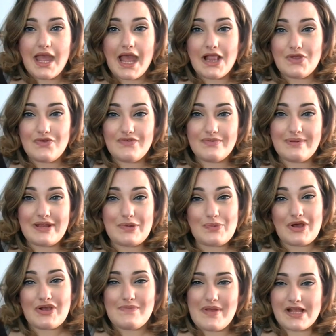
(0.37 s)
Hello everybody,
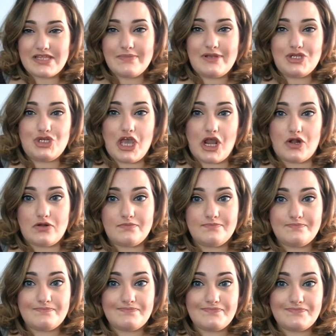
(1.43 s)
welcome back to my channel.
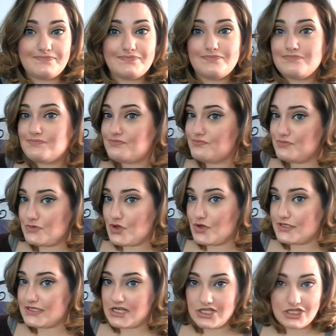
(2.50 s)

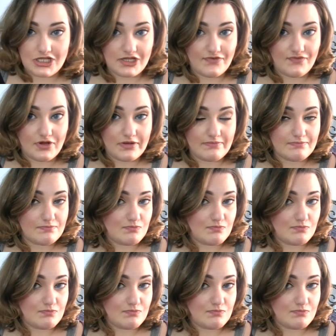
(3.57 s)
Notice anything different?